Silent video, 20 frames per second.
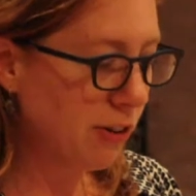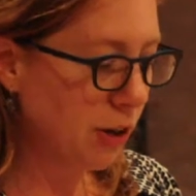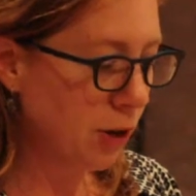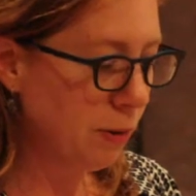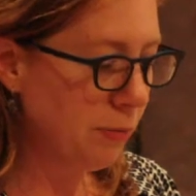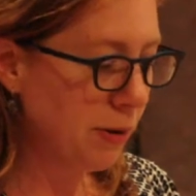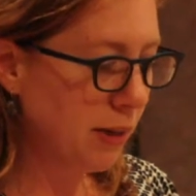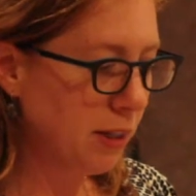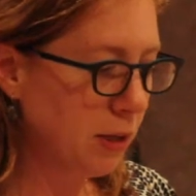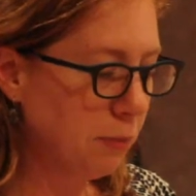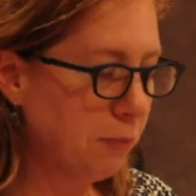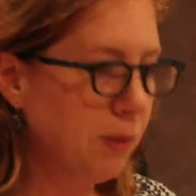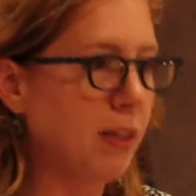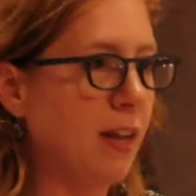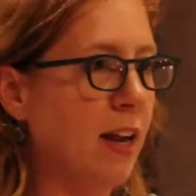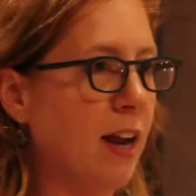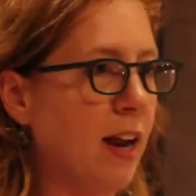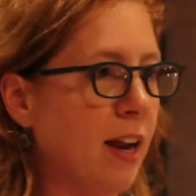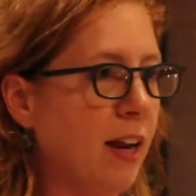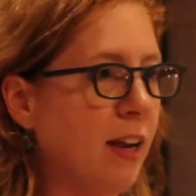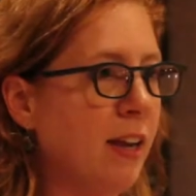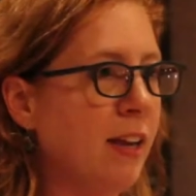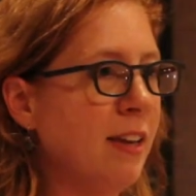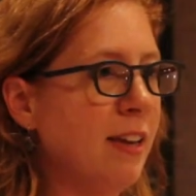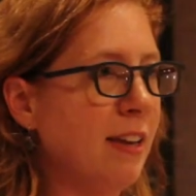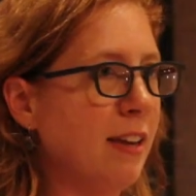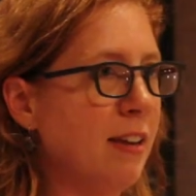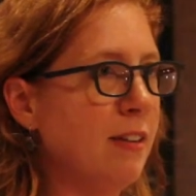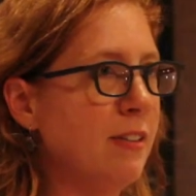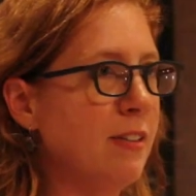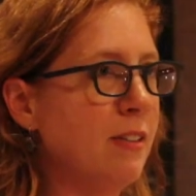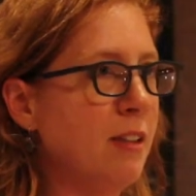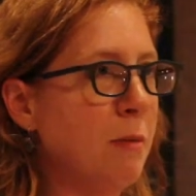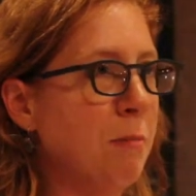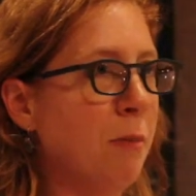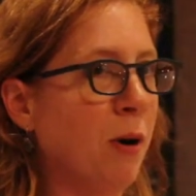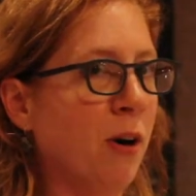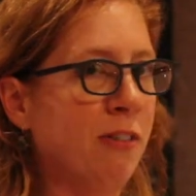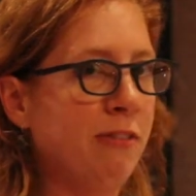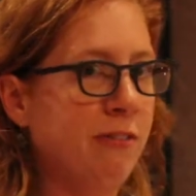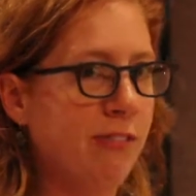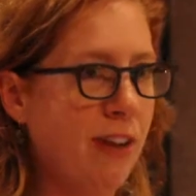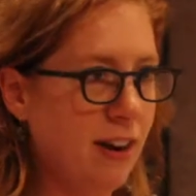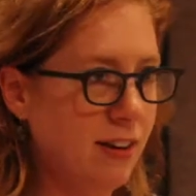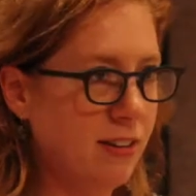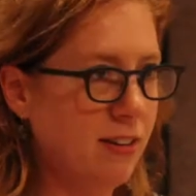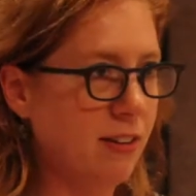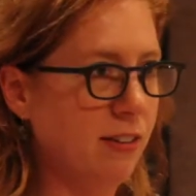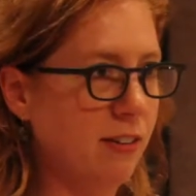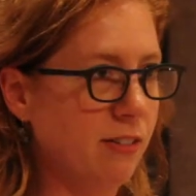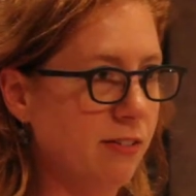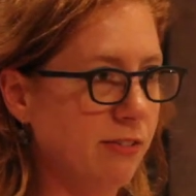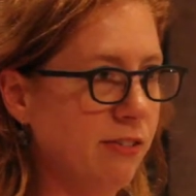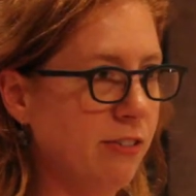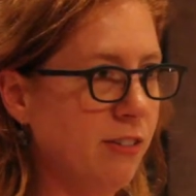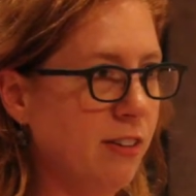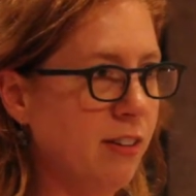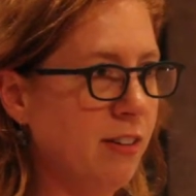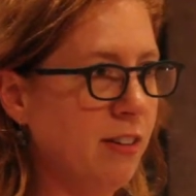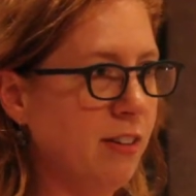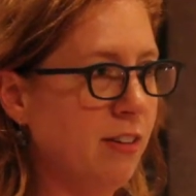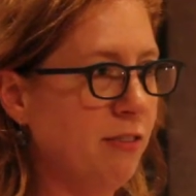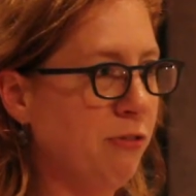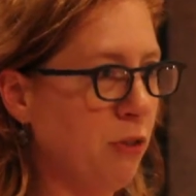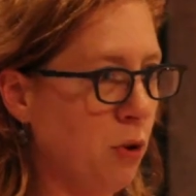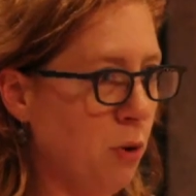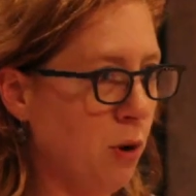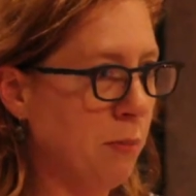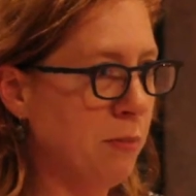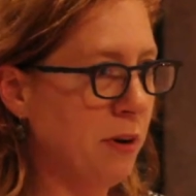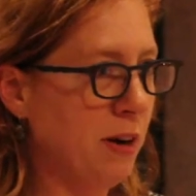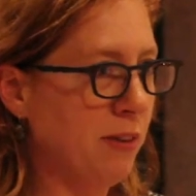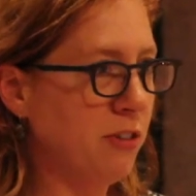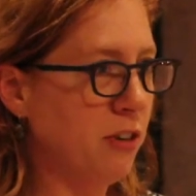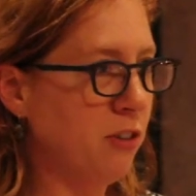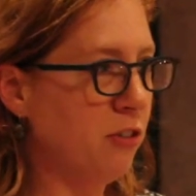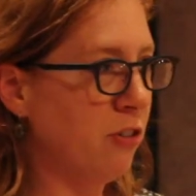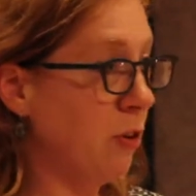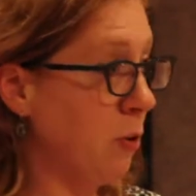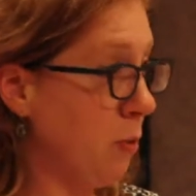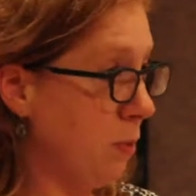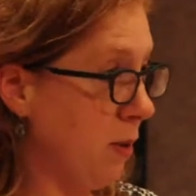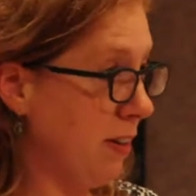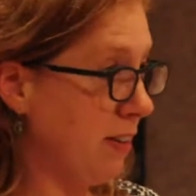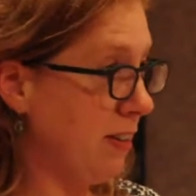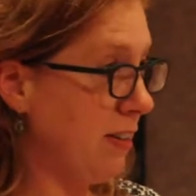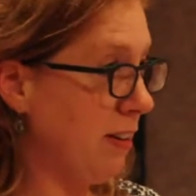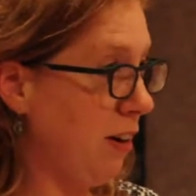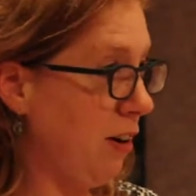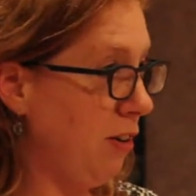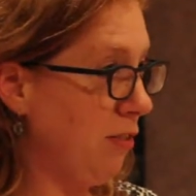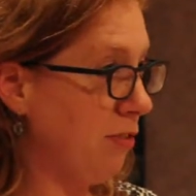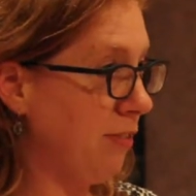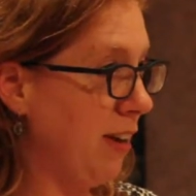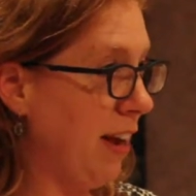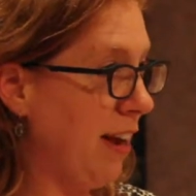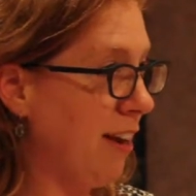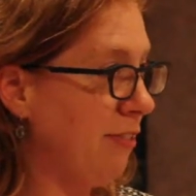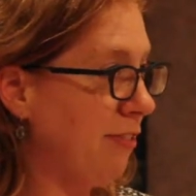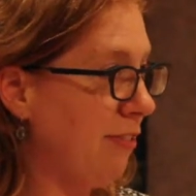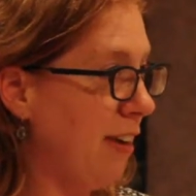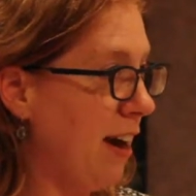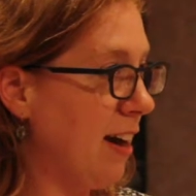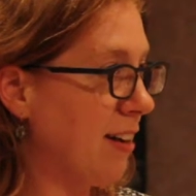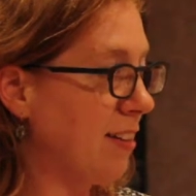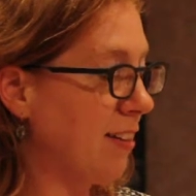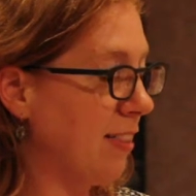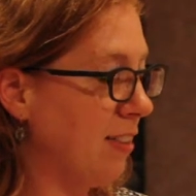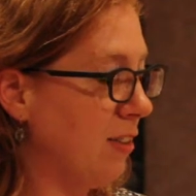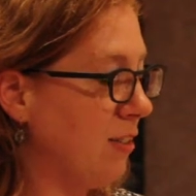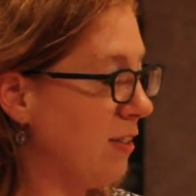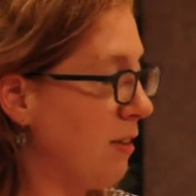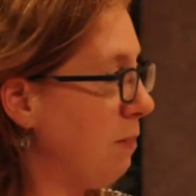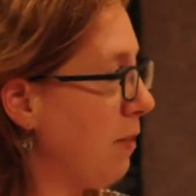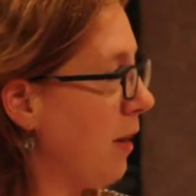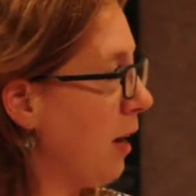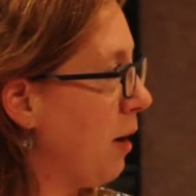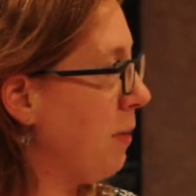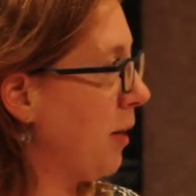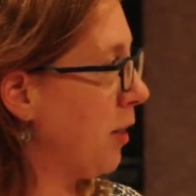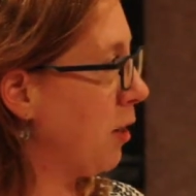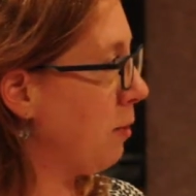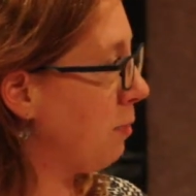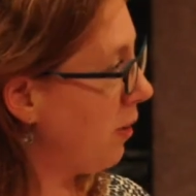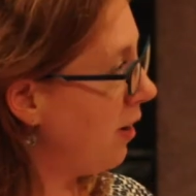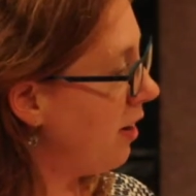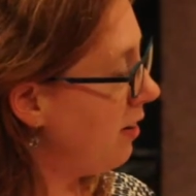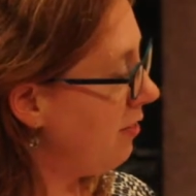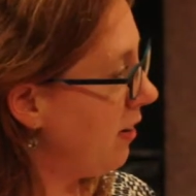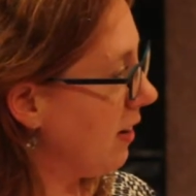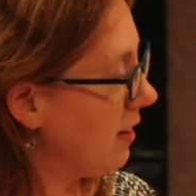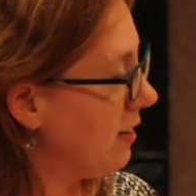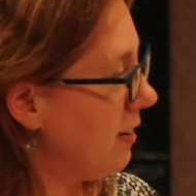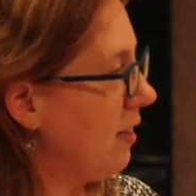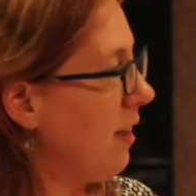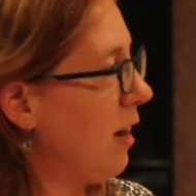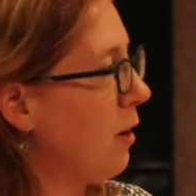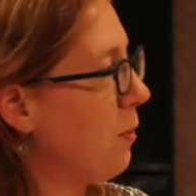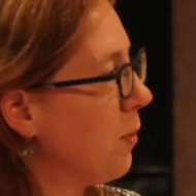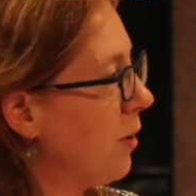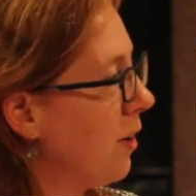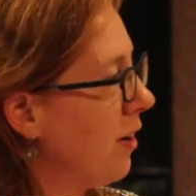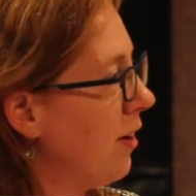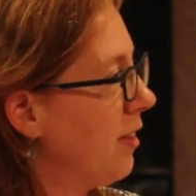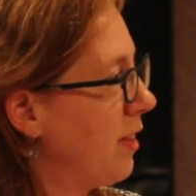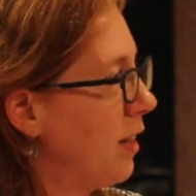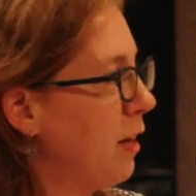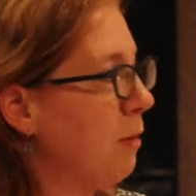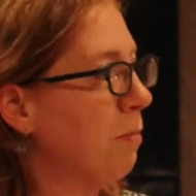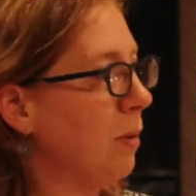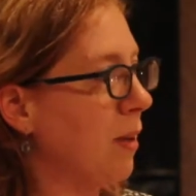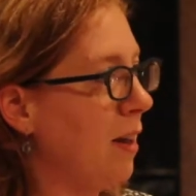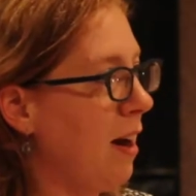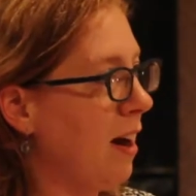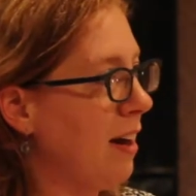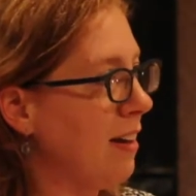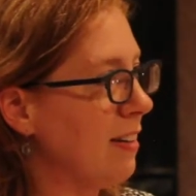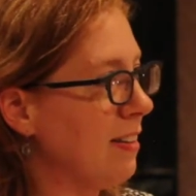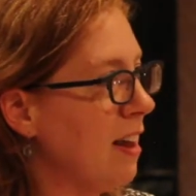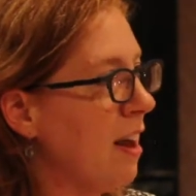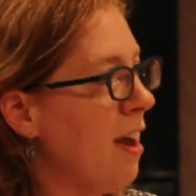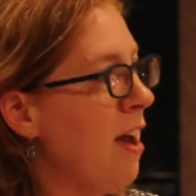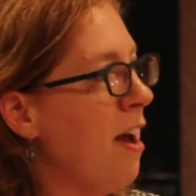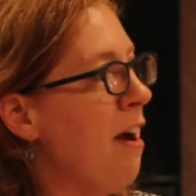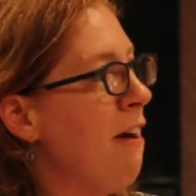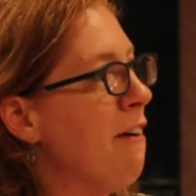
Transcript: verb in the play is the perfective form of to shoot oneself. And in fact, there's something about the prefix in that word that implies